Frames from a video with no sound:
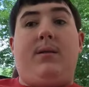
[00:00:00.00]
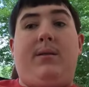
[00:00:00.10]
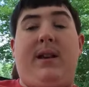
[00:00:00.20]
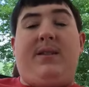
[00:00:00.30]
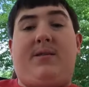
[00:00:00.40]

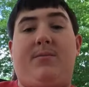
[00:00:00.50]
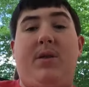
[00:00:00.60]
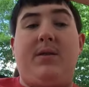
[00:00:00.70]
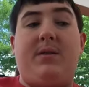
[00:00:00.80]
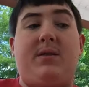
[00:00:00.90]
last
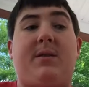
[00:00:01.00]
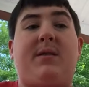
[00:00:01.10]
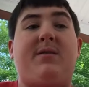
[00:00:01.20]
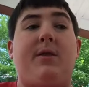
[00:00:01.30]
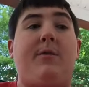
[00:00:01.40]
month to the
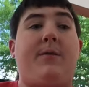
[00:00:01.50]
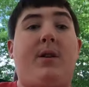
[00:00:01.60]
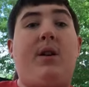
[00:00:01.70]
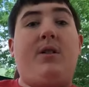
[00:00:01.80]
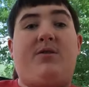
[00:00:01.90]

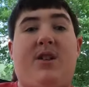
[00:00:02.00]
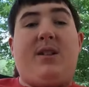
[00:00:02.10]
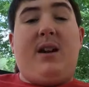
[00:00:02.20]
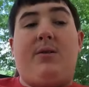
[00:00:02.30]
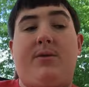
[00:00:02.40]

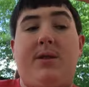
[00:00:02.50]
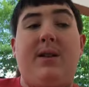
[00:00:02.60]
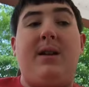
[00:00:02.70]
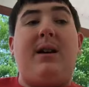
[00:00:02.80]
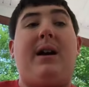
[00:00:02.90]
self-checkout,
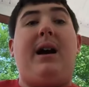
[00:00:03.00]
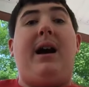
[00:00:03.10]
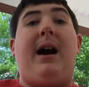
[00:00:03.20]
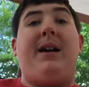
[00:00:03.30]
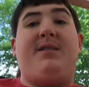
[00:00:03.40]

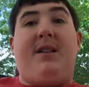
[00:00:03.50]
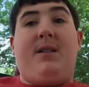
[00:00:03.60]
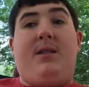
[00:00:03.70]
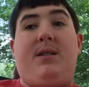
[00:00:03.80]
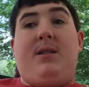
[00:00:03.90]
I
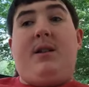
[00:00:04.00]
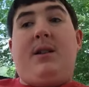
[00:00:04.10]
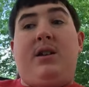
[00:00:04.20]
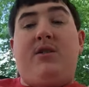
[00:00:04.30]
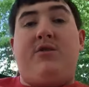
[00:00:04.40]
said,
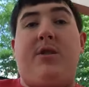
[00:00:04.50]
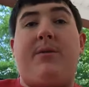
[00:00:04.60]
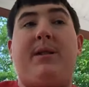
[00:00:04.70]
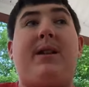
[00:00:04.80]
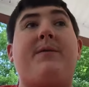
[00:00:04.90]

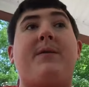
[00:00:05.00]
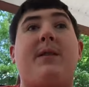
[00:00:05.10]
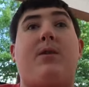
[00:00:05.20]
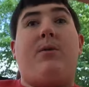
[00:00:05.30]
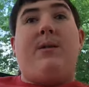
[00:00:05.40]
even
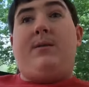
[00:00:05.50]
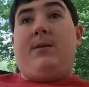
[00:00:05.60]
though